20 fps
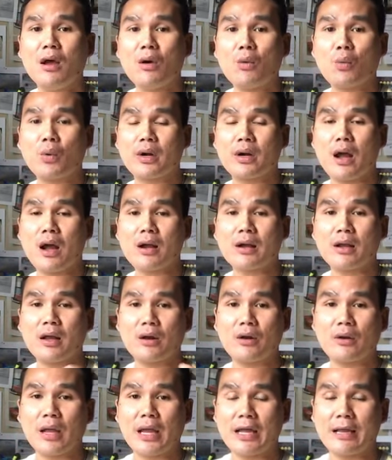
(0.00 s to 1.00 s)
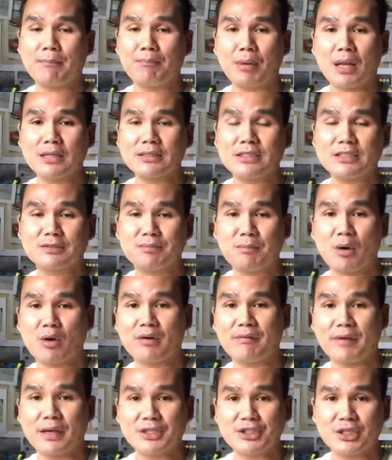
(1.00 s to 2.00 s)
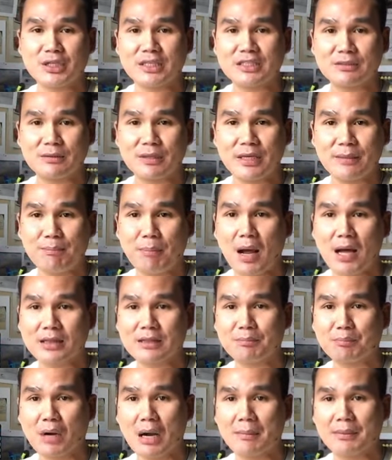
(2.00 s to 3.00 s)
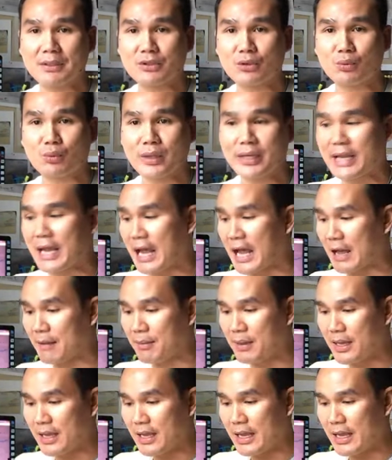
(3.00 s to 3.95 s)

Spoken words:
we're not gonna, and plus his motivation is he bought the property to rehab